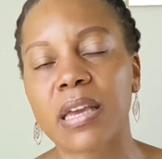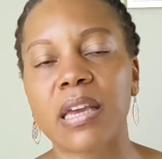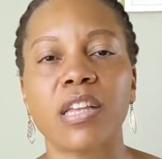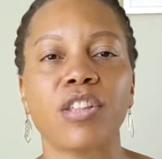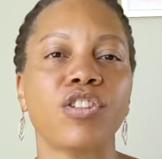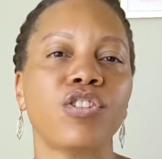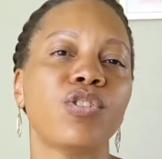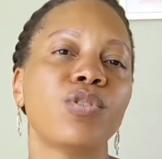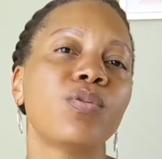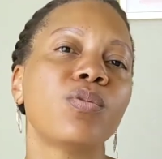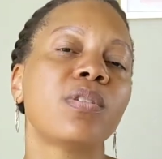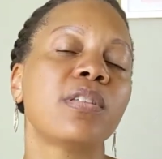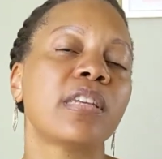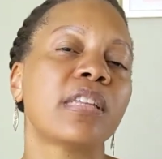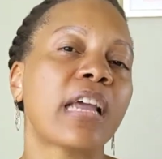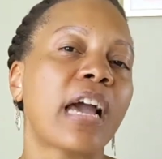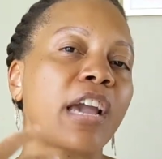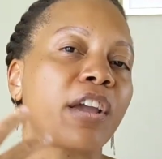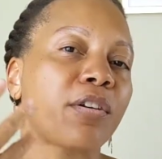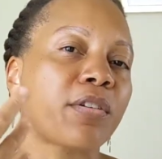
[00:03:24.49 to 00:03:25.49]
It's used in
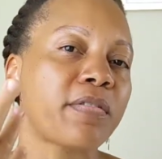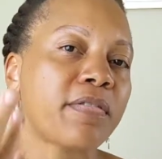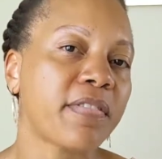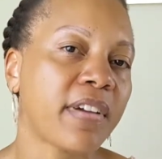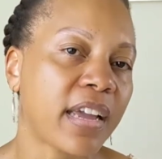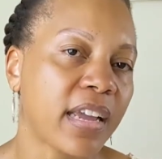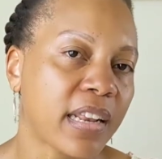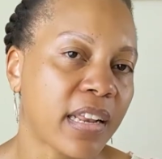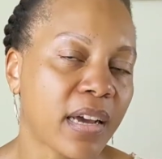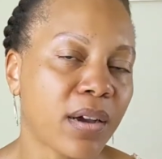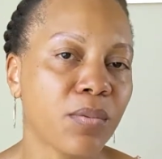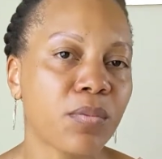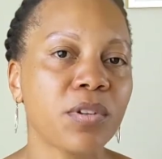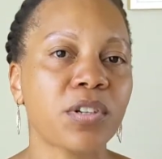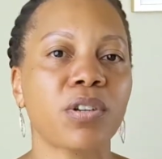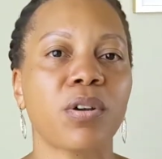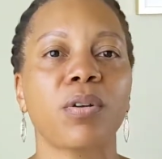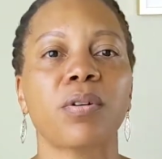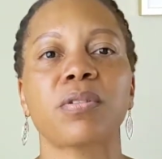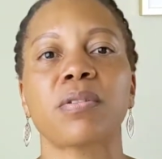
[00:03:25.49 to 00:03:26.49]
Ayurveda,
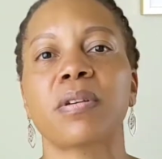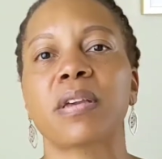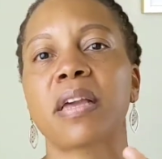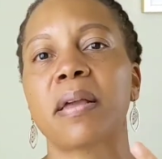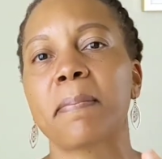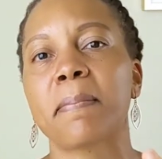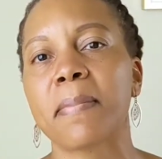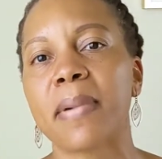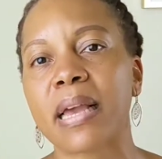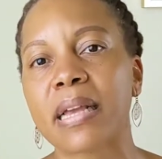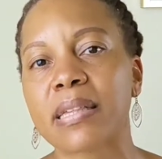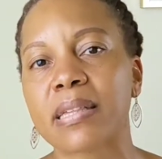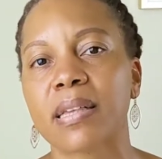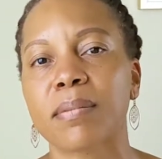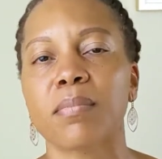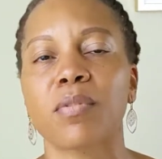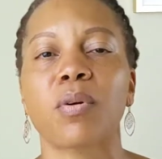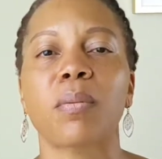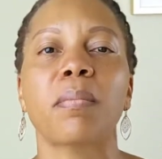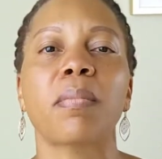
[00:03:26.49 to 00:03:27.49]
which also again makes it
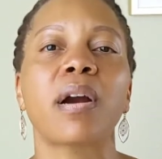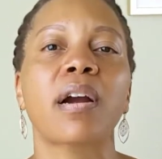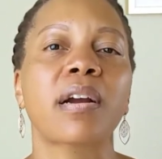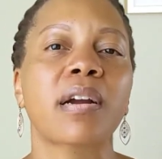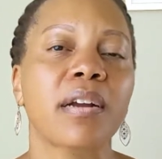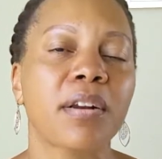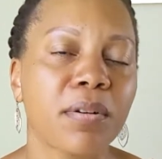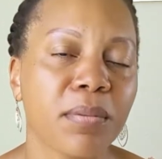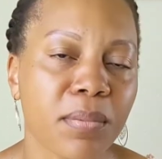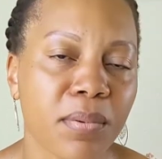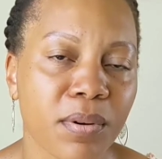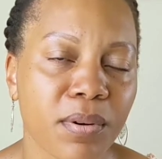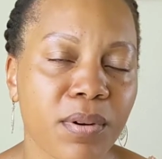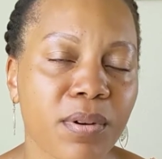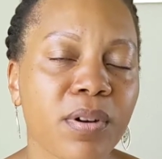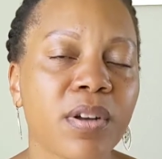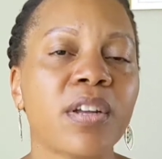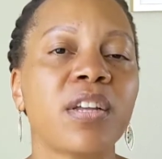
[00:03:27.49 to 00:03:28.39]
more marketable.